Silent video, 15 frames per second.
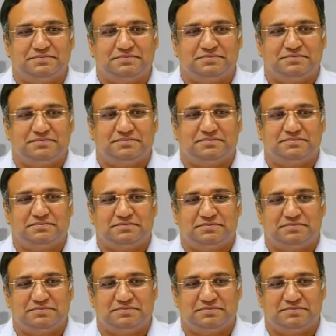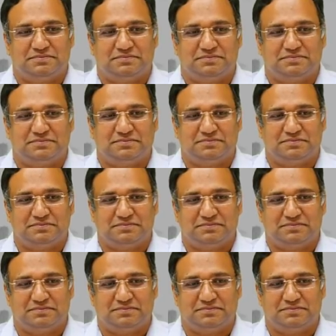
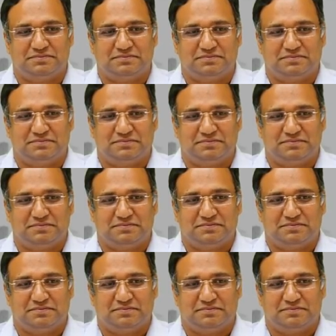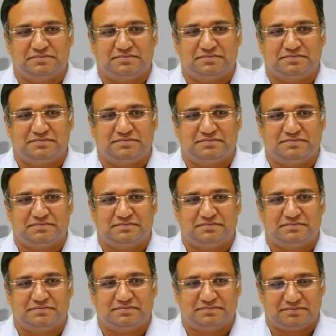
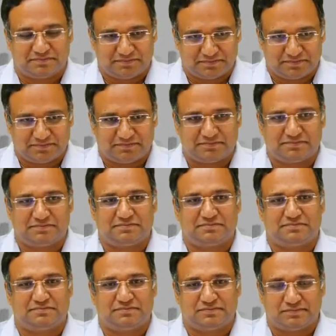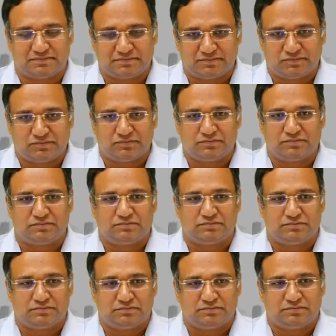
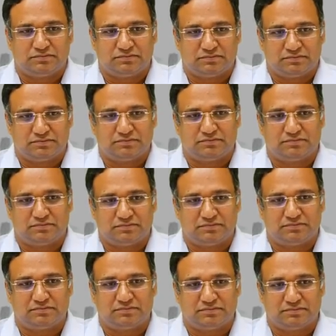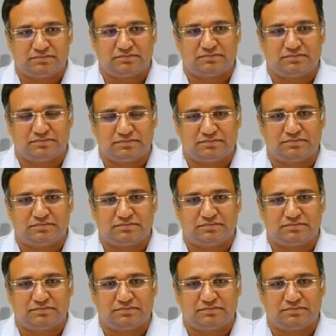[no speech]